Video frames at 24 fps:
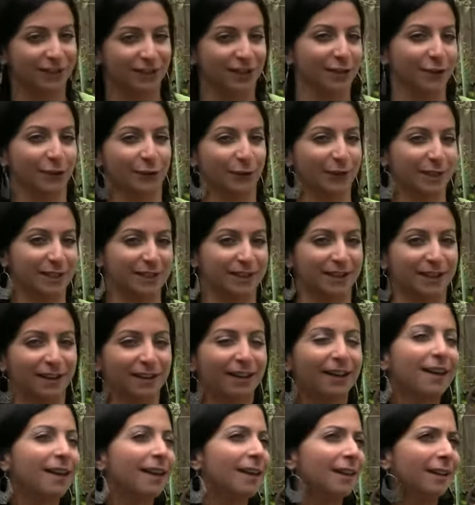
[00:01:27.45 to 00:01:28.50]
so it was
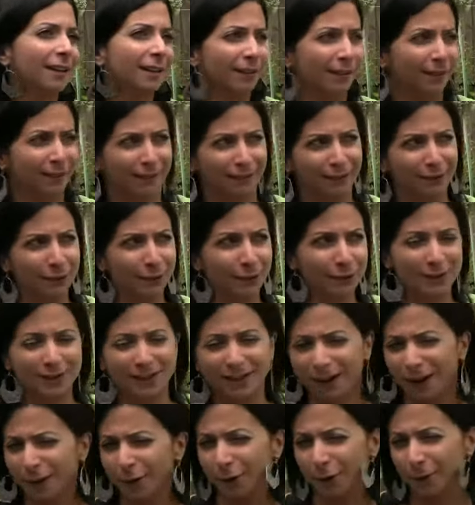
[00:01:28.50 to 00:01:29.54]
like, do you
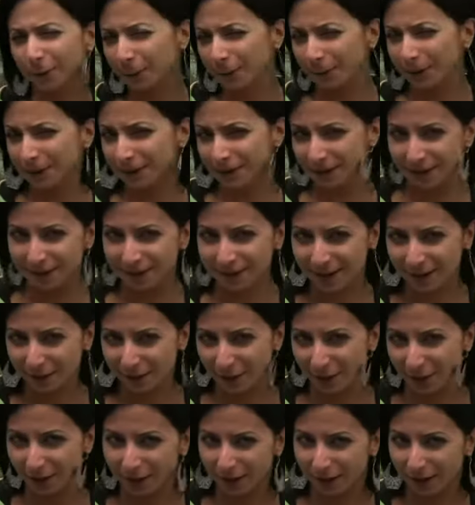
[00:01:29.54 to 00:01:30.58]
see our prisons, how
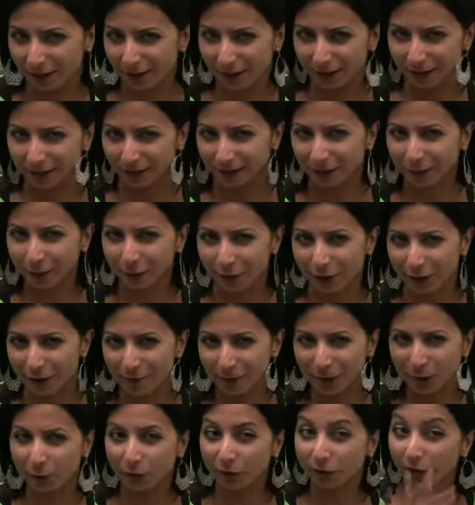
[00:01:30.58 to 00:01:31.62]
they are like, like you're
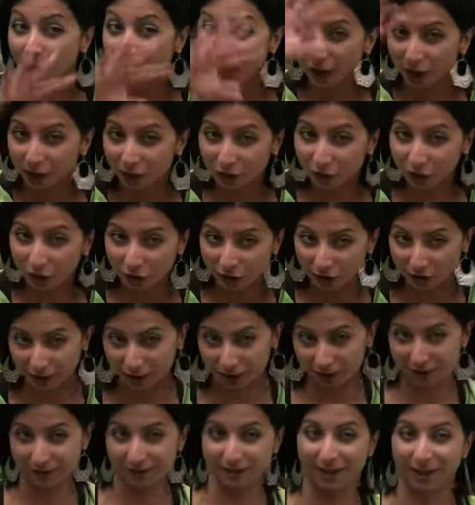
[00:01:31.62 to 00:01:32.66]
coming with a
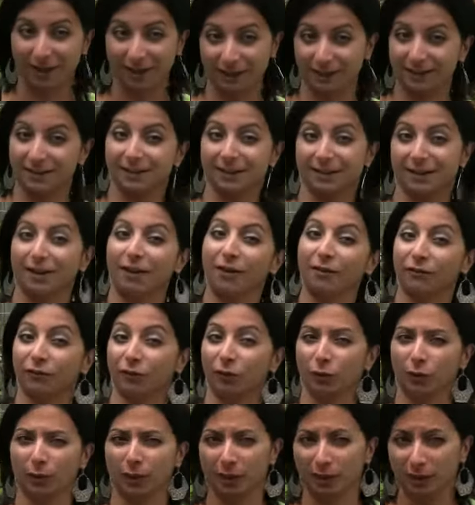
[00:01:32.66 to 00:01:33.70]
luxurious idea of
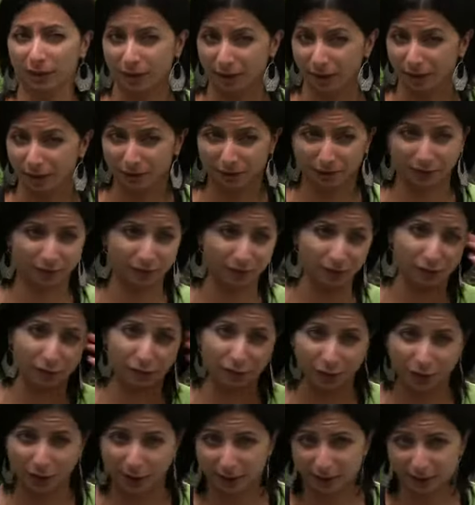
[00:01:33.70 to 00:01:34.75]
doing theater. You're
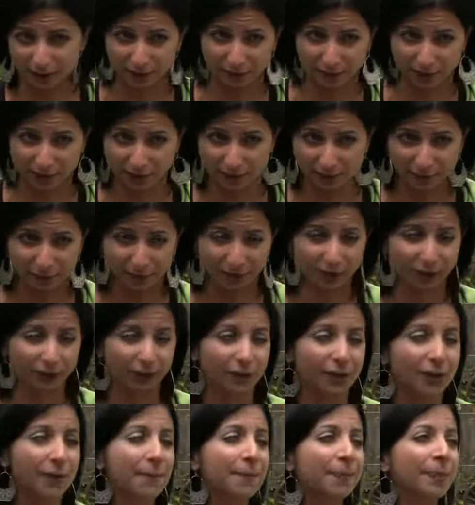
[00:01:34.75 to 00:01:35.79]
crazy or something, you
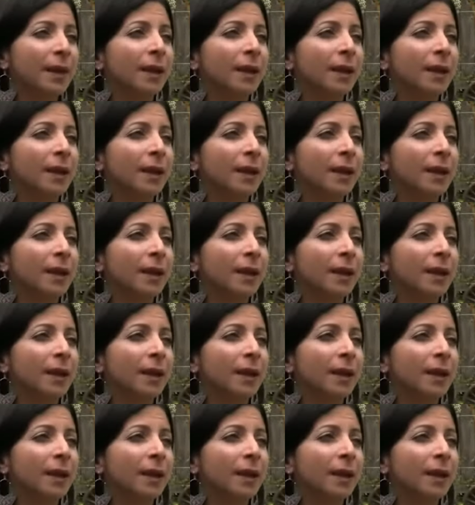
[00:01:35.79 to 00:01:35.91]
know.